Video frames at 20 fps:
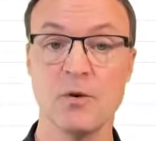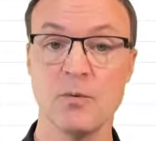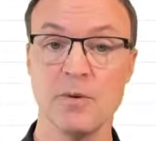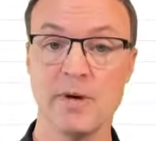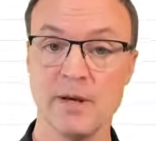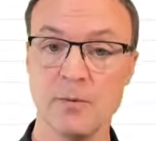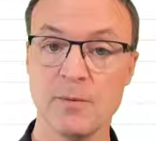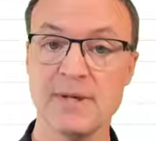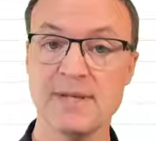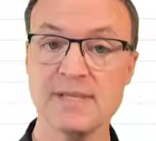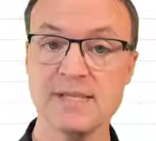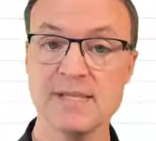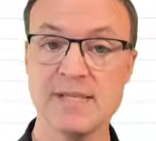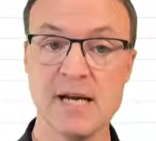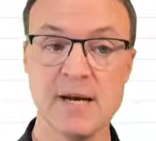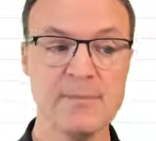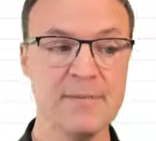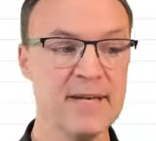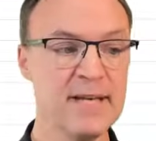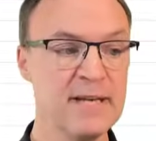Well, what
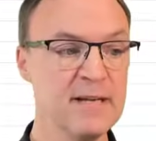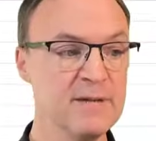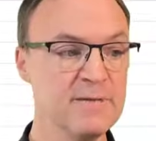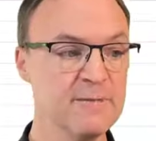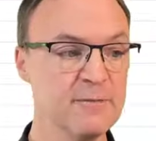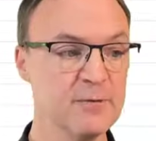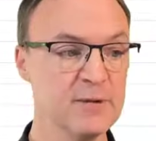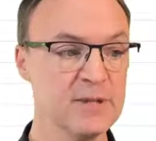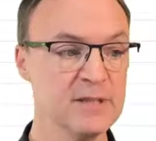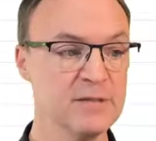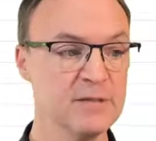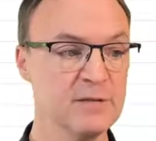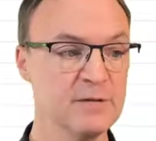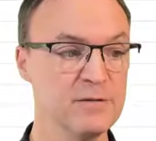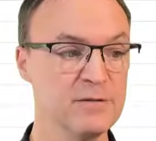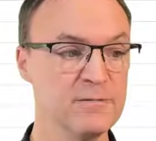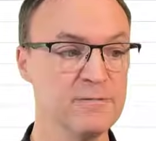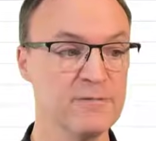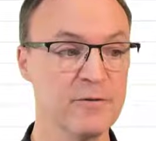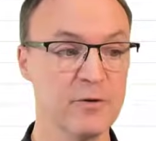SUMIF will
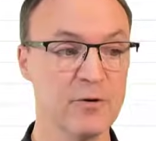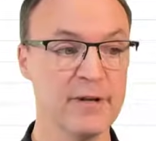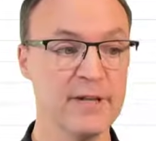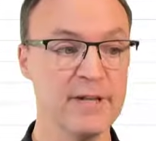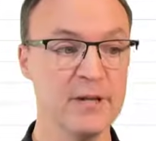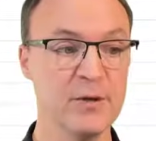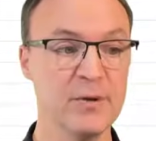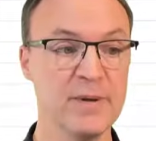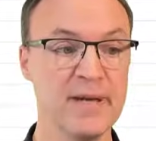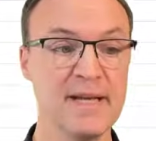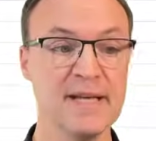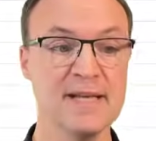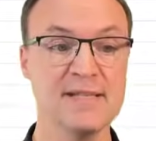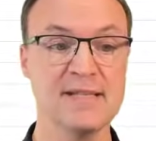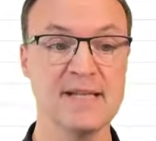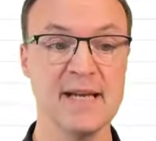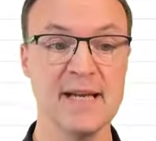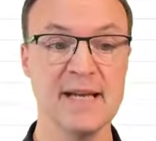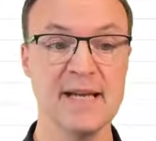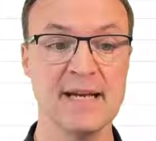do for you
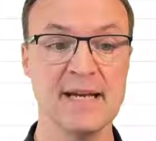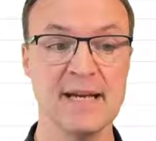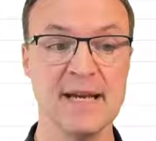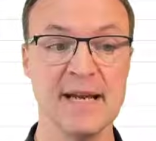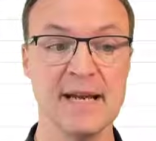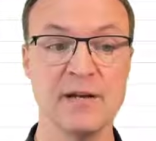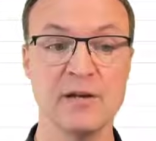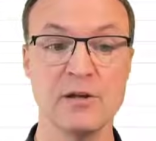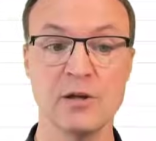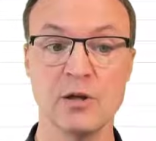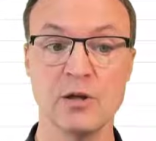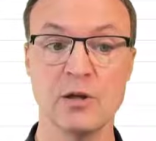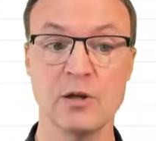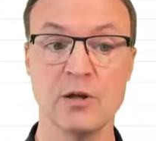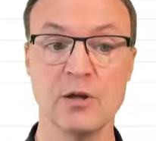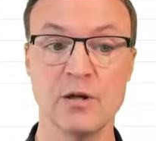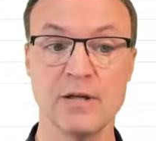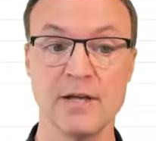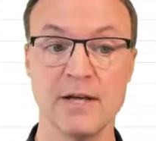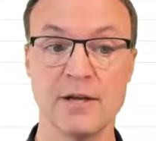is it can
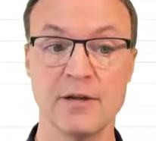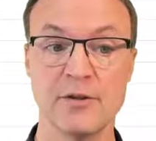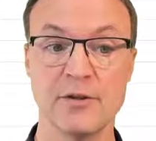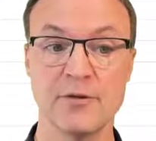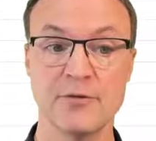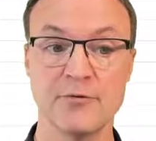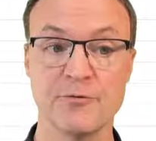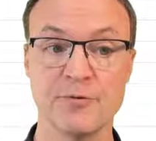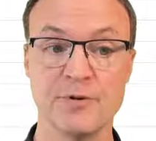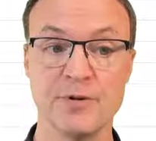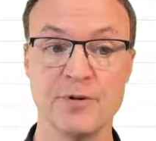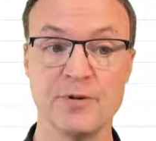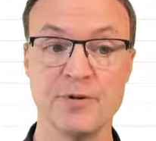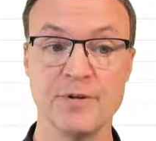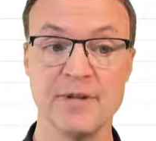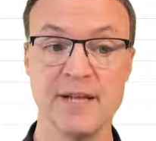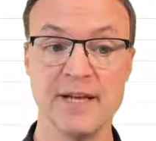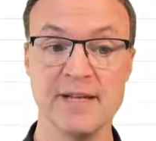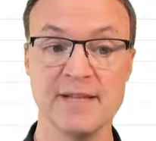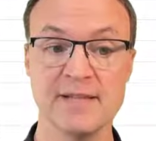look
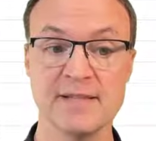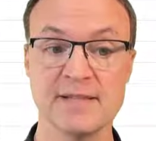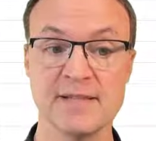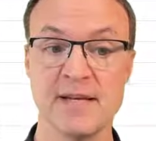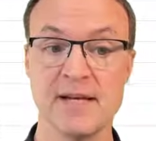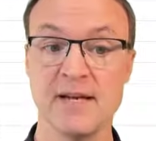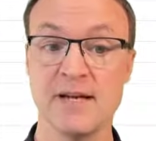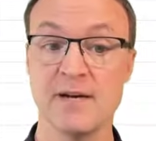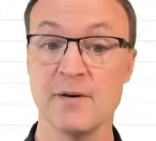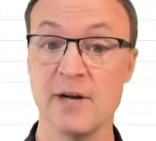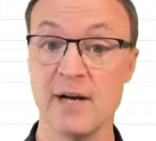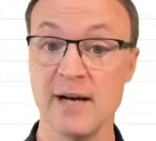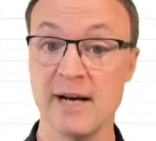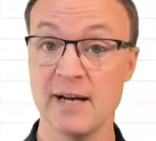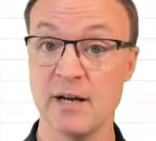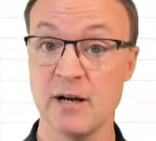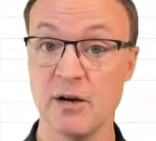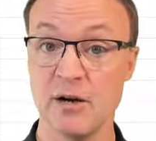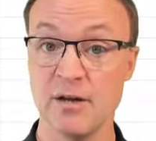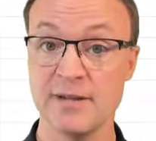through this
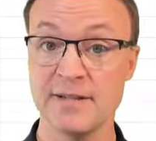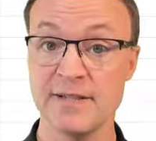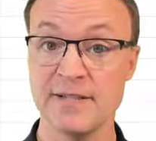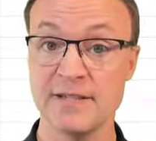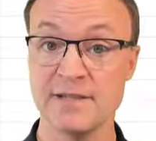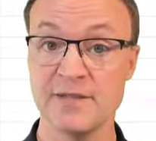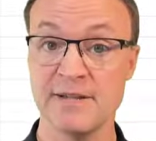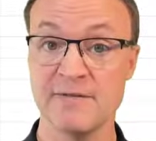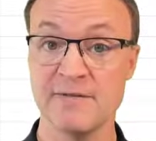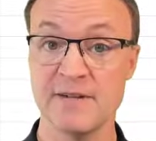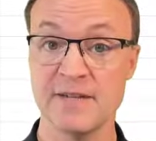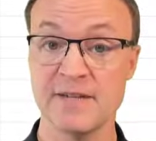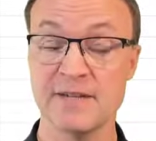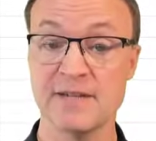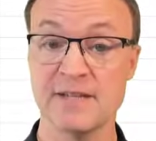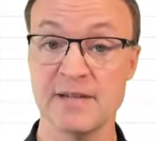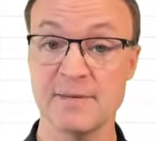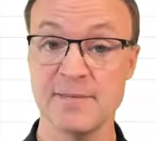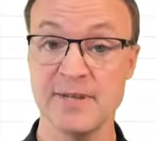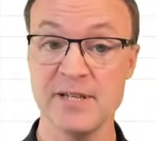Uh, all these
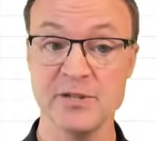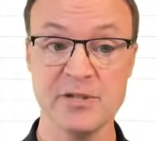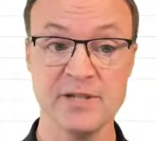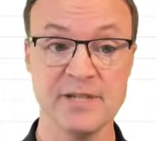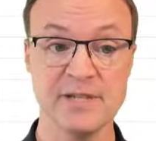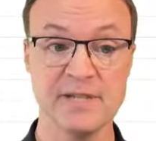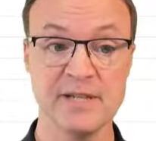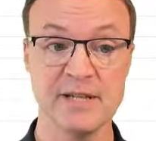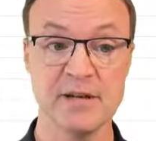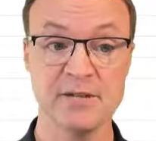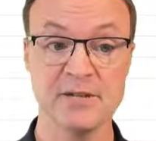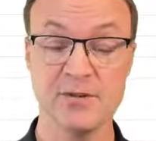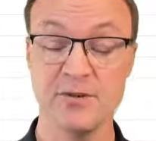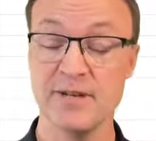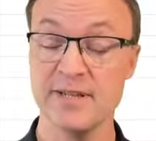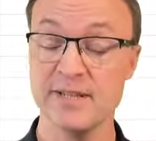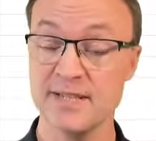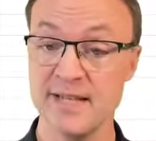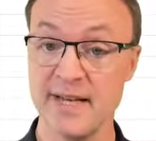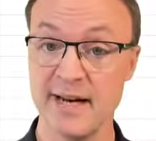different commissions here,
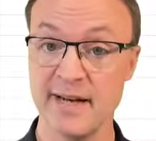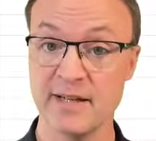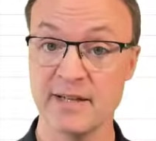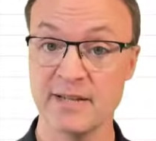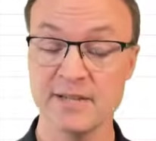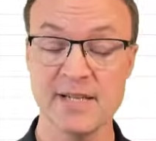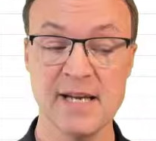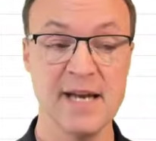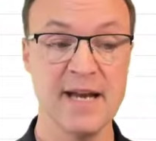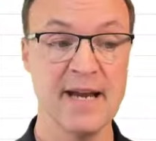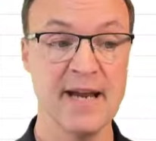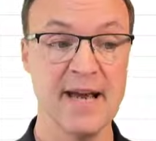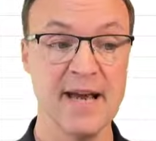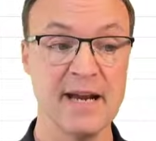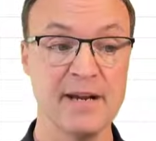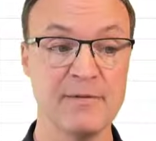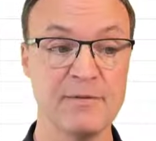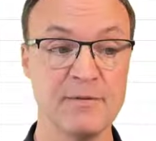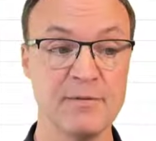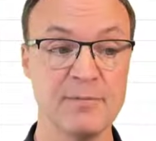sorry, sales,
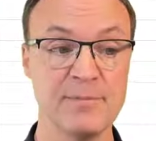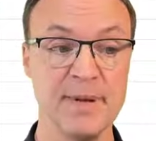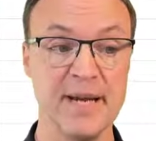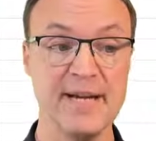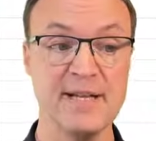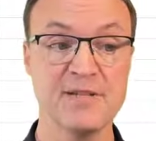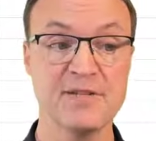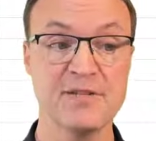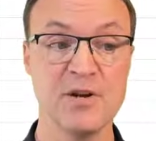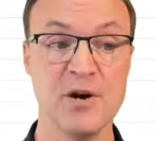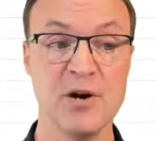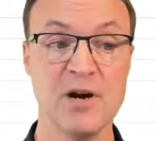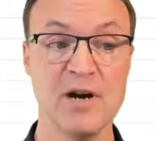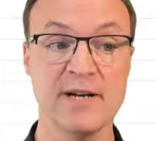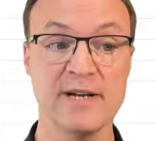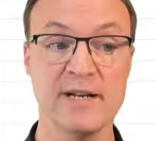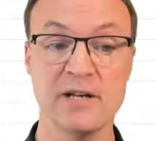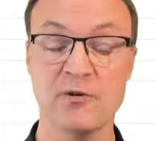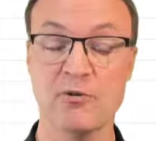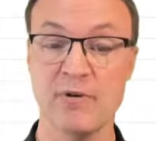and based
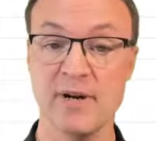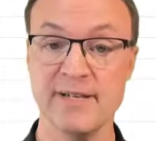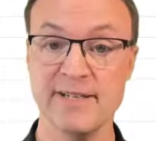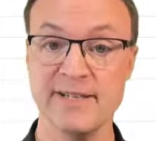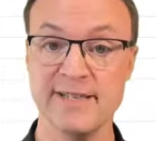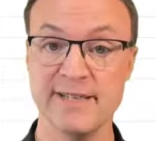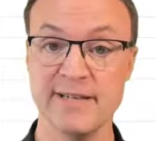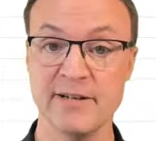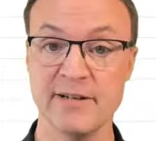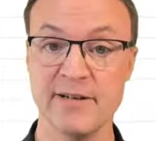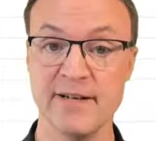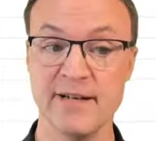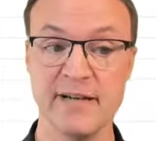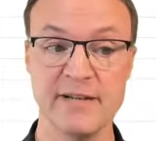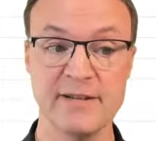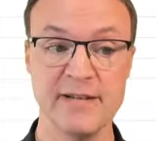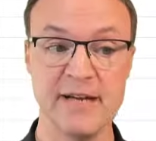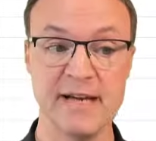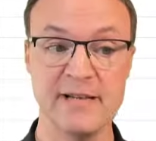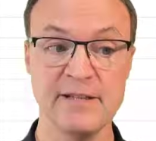on a
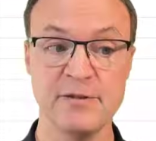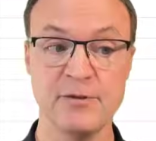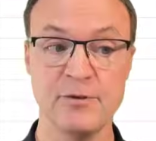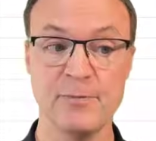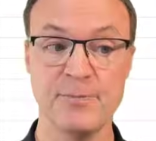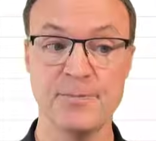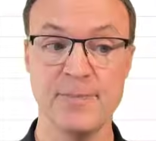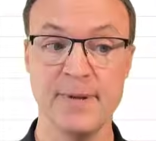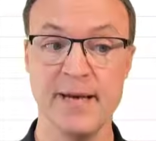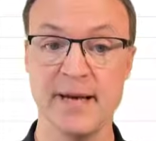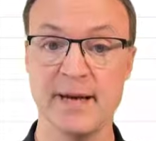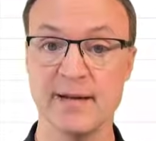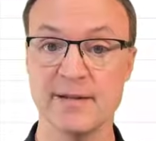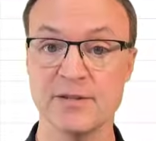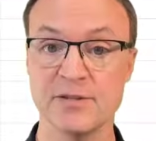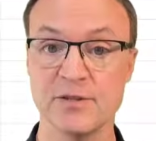criteria that you pick.